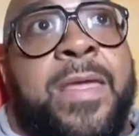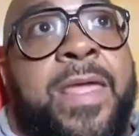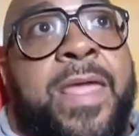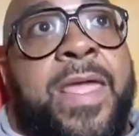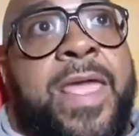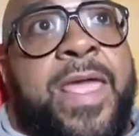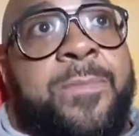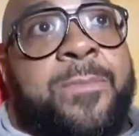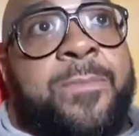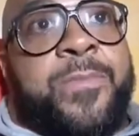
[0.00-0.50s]

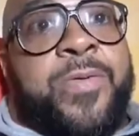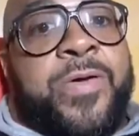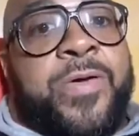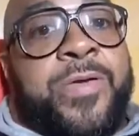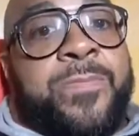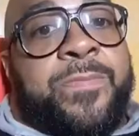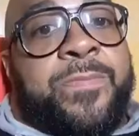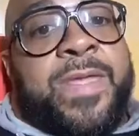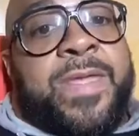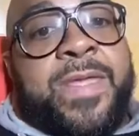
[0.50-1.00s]
it
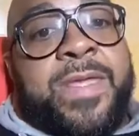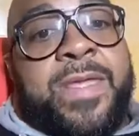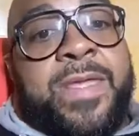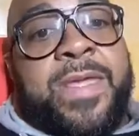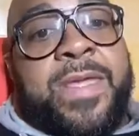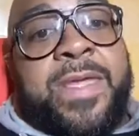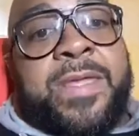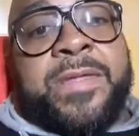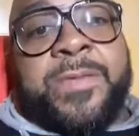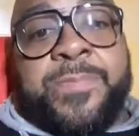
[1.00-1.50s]
put me
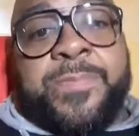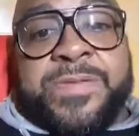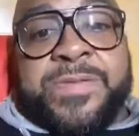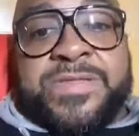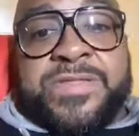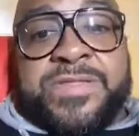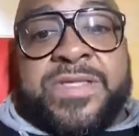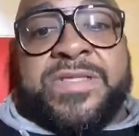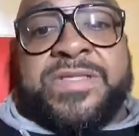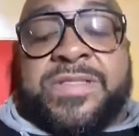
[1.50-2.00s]
in a
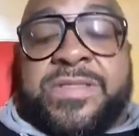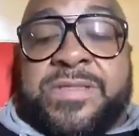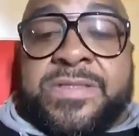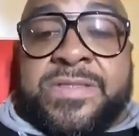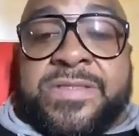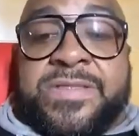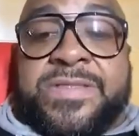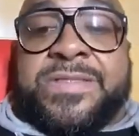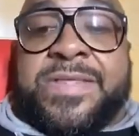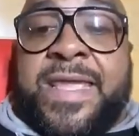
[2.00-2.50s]
position to
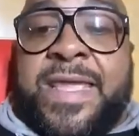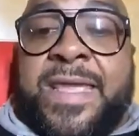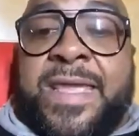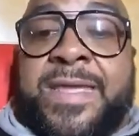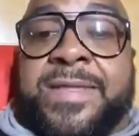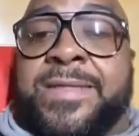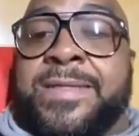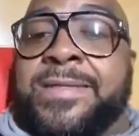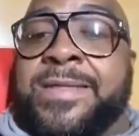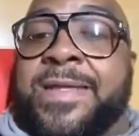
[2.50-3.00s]

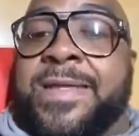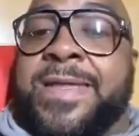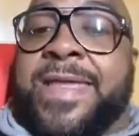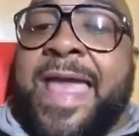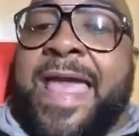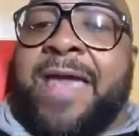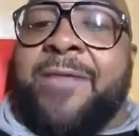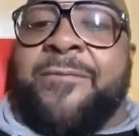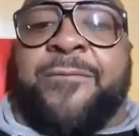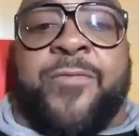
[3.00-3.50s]
stand in the
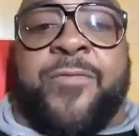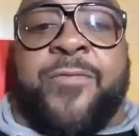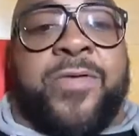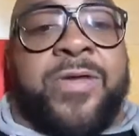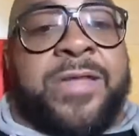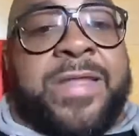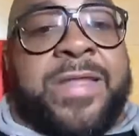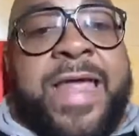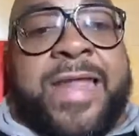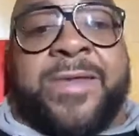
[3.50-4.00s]
gap for a
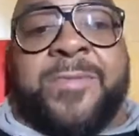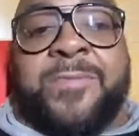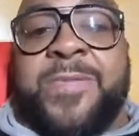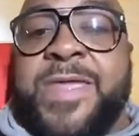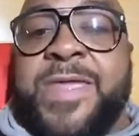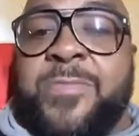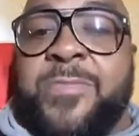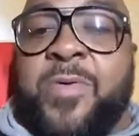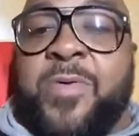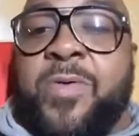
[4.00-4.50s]
lot of
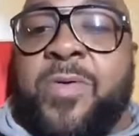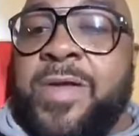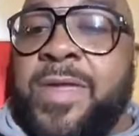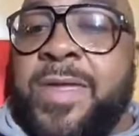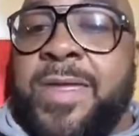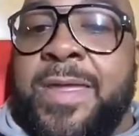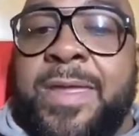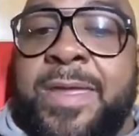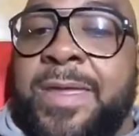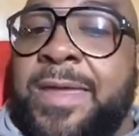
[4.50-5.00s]
people.
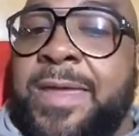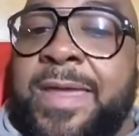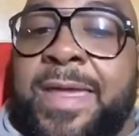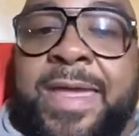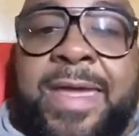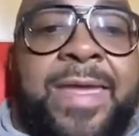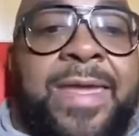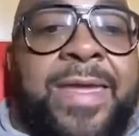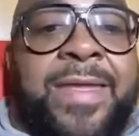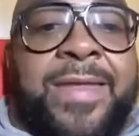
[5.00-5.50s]

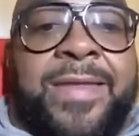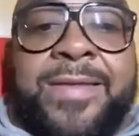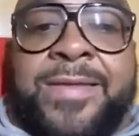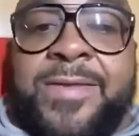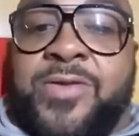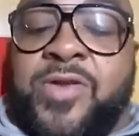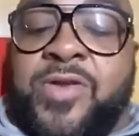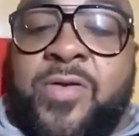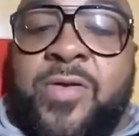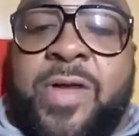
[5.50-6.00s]
And, you
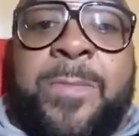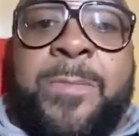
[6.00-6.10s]
know, I've